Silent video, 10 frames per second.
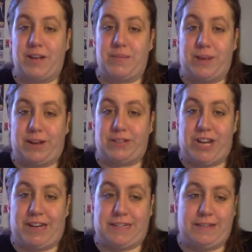Michael
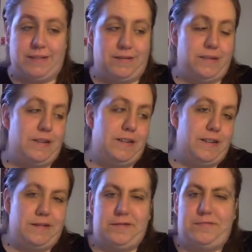Jackson.
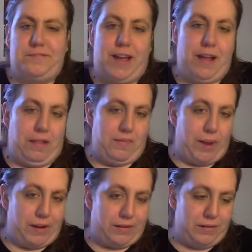I love
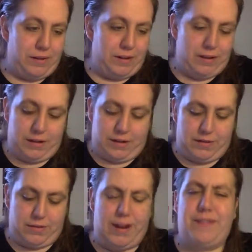Michael.
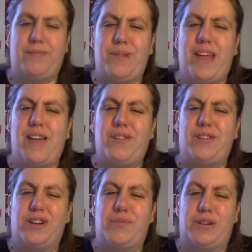It's really, I only
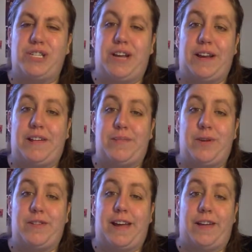started appreciating his
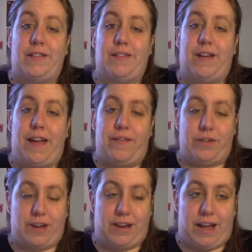music until
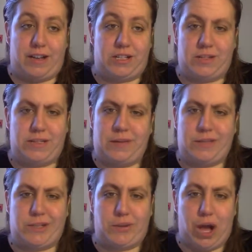after he died, just because I
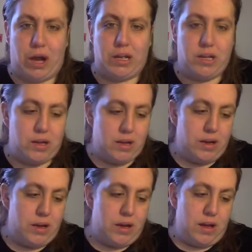was so young.
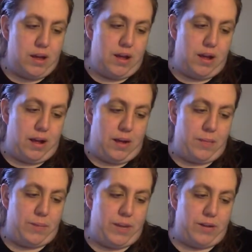
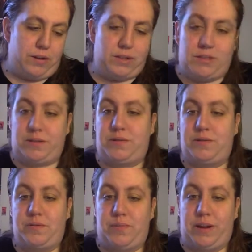
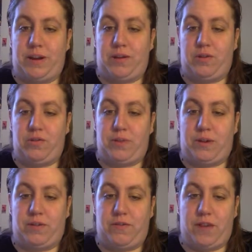Beatles. Been a huge
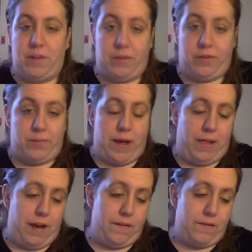Beatles fan most of my
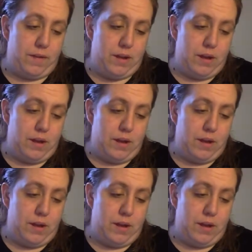life.